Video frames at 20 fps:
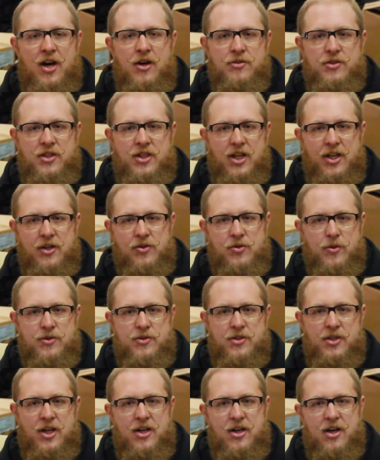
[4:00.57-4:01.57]
I was getting
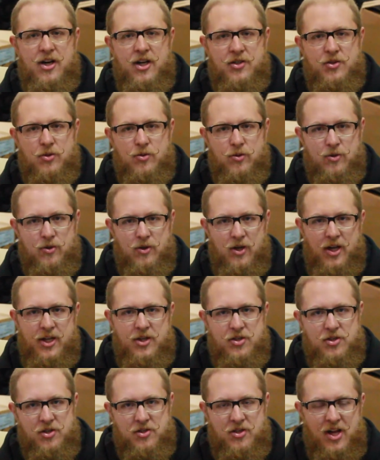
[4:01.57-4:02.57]
towards the end of high school
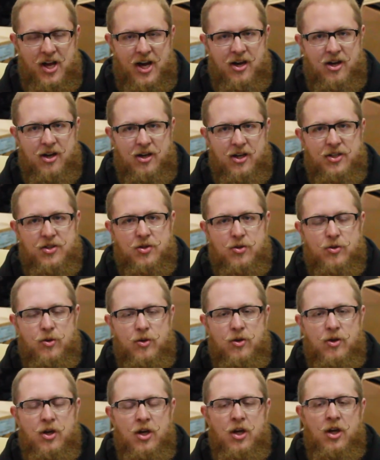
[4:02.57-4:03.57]
and just out of high
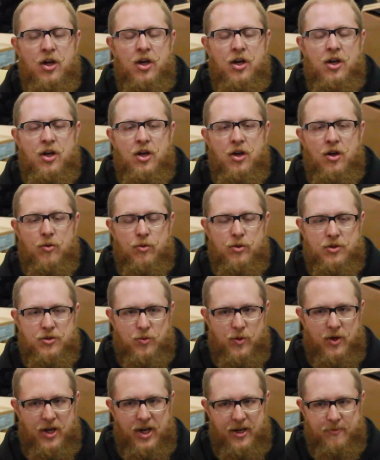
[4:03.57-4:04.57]
school was
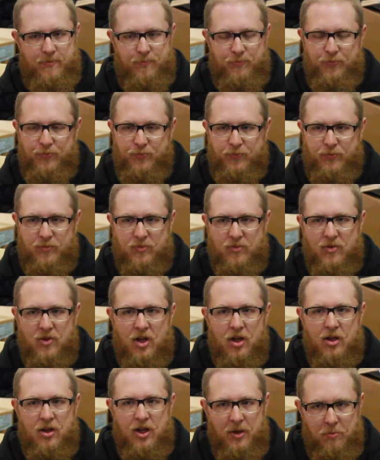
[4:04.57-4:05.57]
when
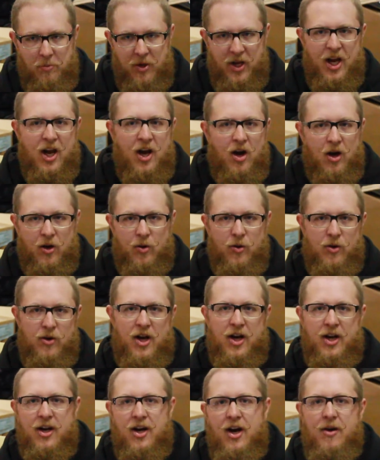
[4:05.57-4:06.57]
like
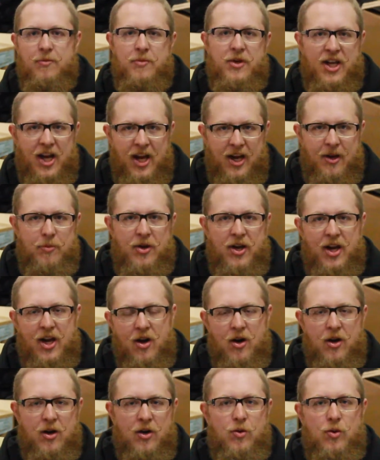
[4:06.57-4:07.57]
pahardcore.com became PA
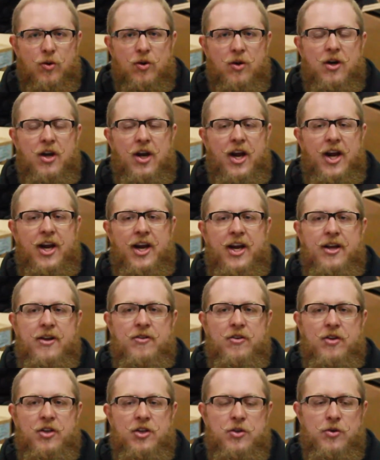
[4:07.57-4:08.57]
Hardcore, and
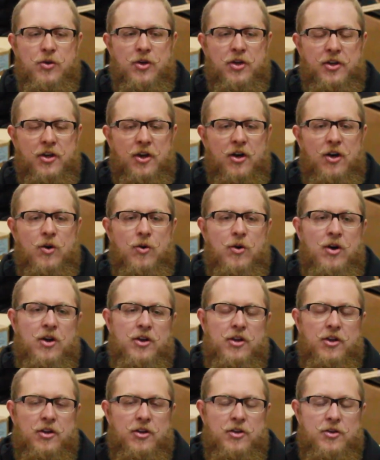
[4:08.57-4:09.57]
you could go on
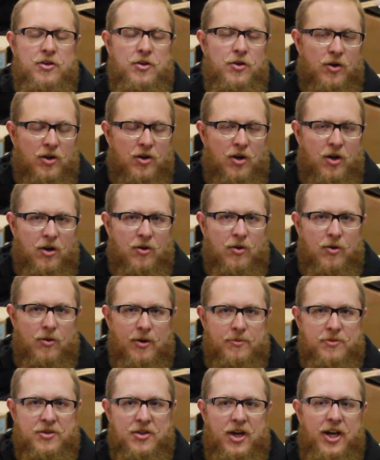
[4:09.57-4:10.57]
the New York Hardcore
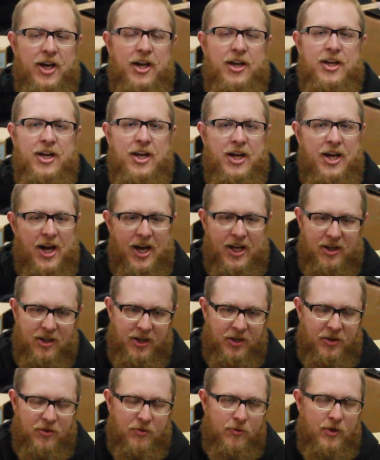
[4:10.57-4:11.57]
website, and he had
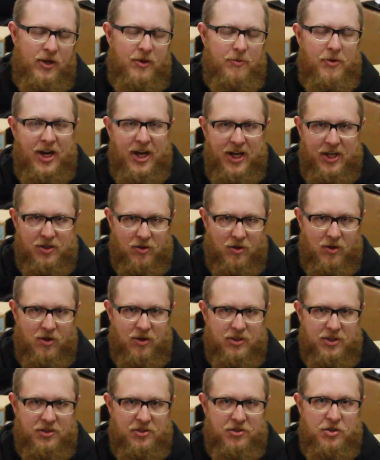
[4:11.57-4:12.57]
like 3-page
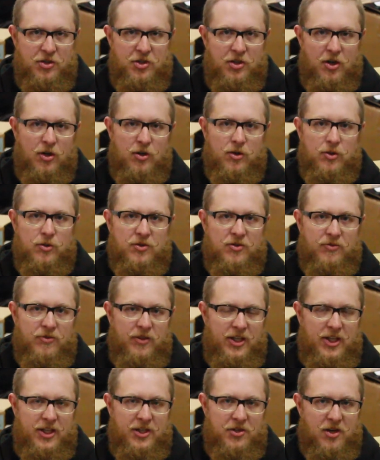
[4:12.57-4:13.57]
long list of shows for
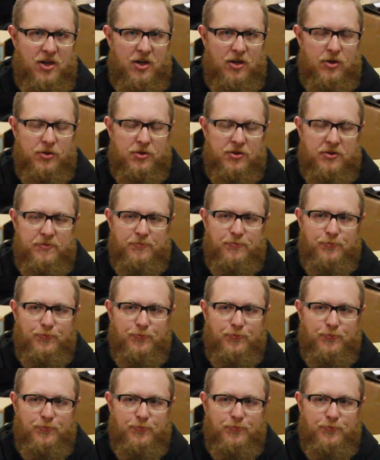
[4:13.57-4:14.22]
the East Coast.